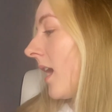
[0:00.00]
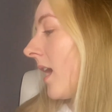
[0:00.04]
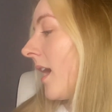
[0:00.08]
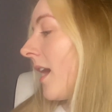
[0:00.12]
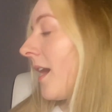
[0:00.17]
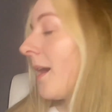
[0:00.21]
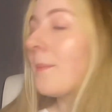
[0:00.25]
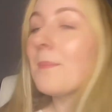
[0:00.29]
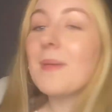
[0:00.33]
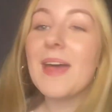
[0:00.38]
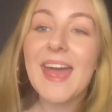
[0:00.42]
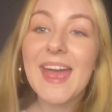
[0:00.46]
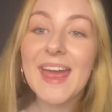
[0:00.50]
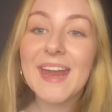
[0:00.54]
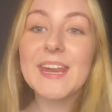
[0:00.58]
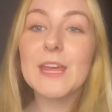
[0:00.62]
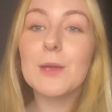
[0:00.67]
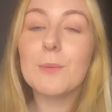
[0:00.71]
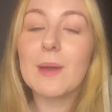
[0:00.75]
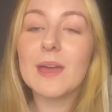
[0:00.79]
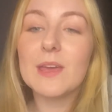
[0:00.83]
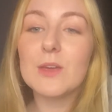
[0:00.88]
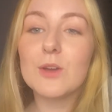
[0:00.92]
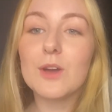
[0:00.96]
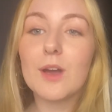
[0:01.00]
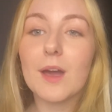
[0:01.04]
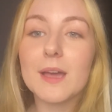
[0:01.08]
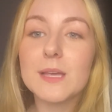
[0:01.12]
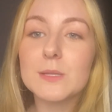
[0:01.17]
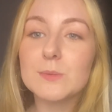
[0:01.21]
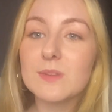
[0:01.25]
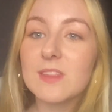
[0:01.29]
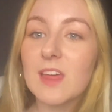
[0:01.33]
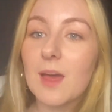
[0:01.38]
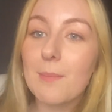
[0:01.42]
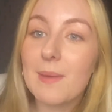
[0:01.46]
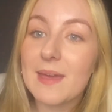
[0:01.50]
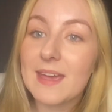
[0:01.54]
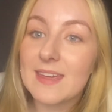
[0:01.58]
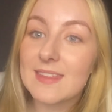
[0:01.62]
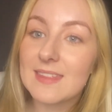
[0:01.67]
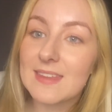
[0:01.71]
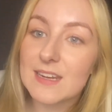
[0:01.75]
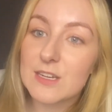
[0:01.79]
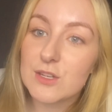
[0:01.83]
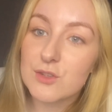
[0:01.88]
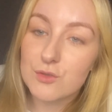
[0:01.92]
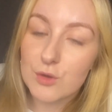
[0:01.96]
Um, anyway, you guys, without making
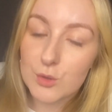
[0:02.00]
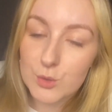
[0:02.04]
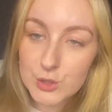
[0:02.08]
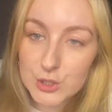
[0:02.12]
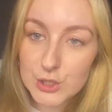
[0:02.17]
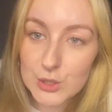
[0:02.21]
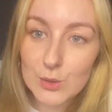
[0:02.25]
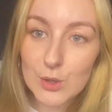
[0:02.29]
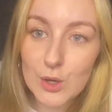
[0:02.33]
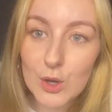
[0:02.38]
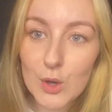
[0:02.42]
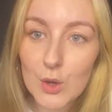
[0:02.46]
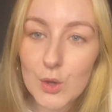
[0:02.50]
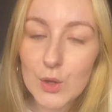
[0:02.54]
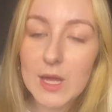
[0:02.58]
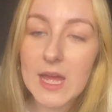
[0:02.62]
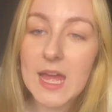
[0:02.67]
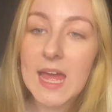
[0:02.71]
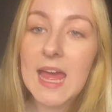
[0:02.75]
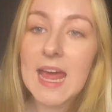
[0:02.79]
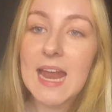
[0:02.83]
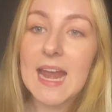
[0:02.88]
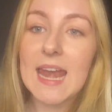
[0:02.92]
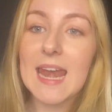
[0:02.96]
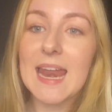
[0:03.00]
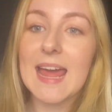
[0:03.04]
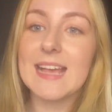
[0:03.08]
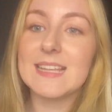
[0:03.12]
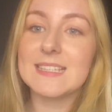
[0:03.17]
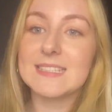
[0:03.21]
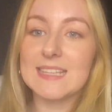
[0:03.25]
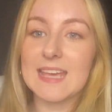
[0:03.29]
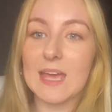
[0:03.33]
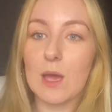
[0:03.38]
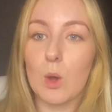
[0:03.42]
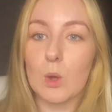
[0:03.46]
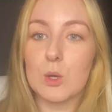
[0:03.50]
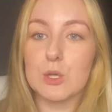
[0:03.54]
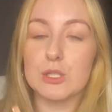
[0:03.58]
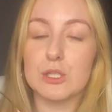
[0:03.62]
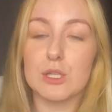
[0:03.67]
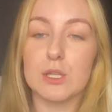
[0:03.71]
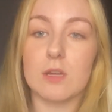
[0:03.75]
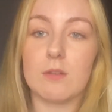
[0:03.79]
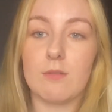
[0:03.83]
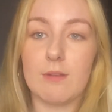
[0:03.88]
the intro too long, let's get on to the